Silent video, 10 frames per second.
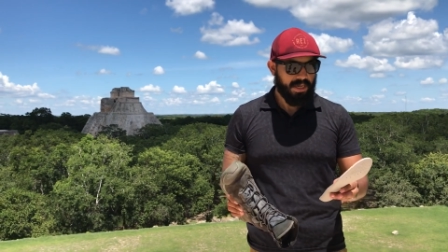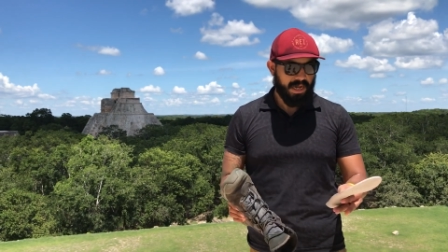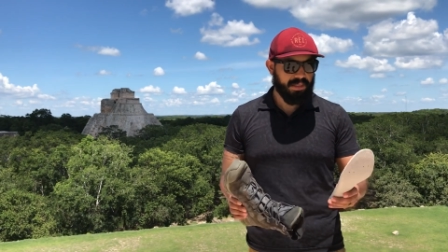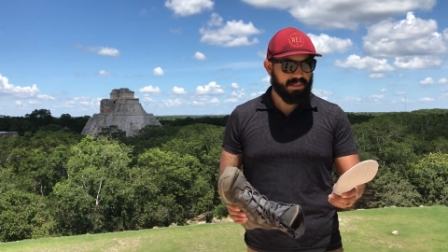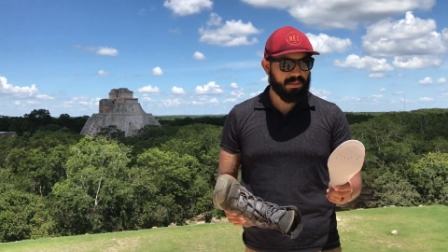
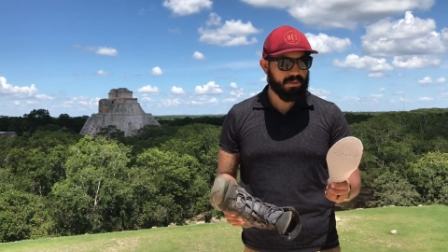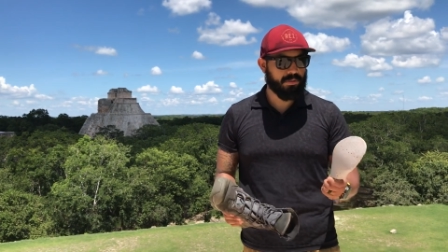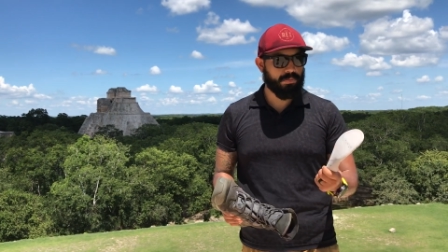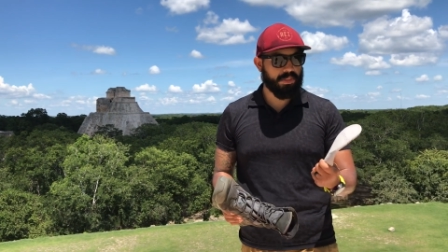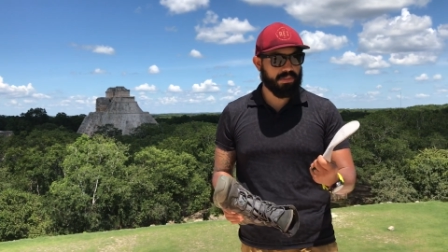I think this is
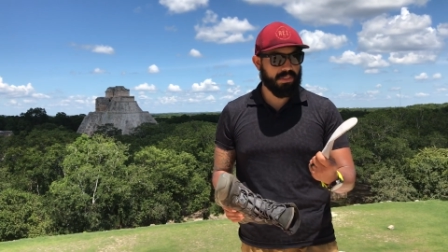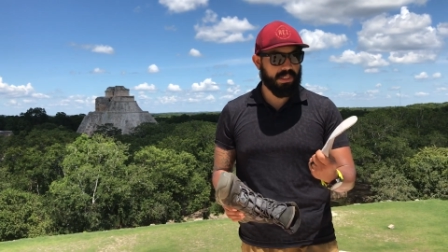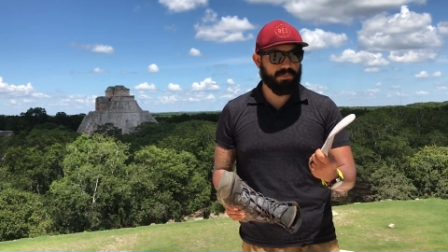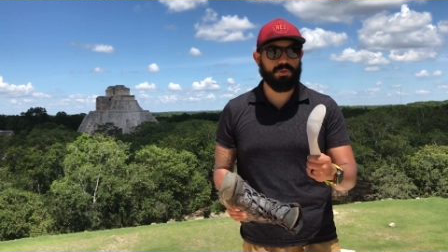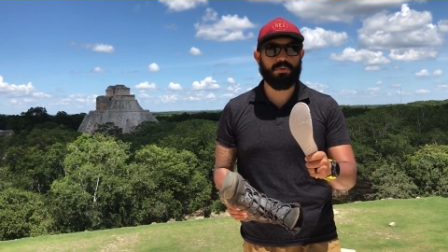cool because it
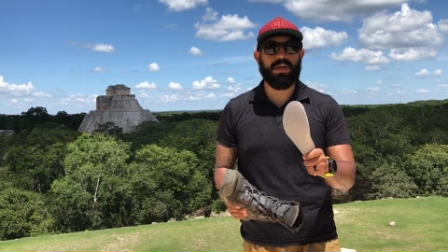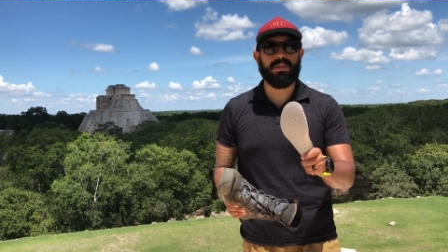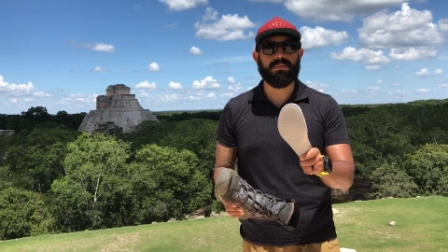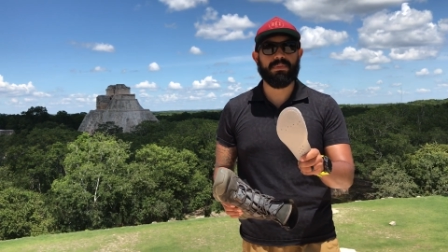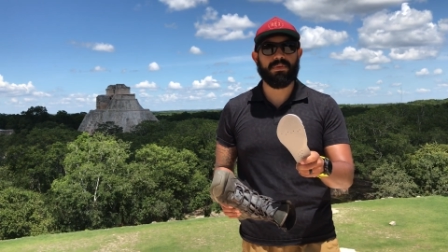helps you dry
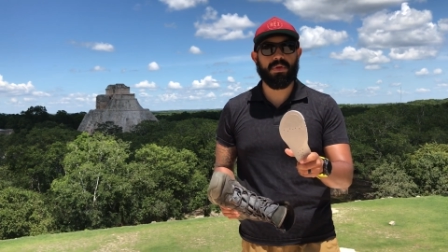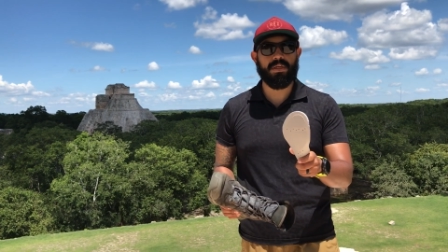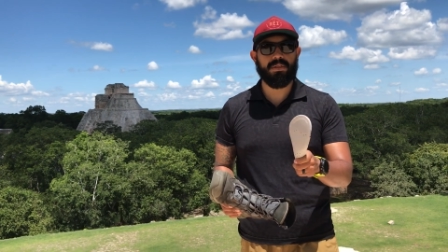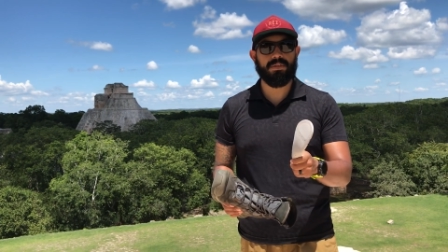them, right?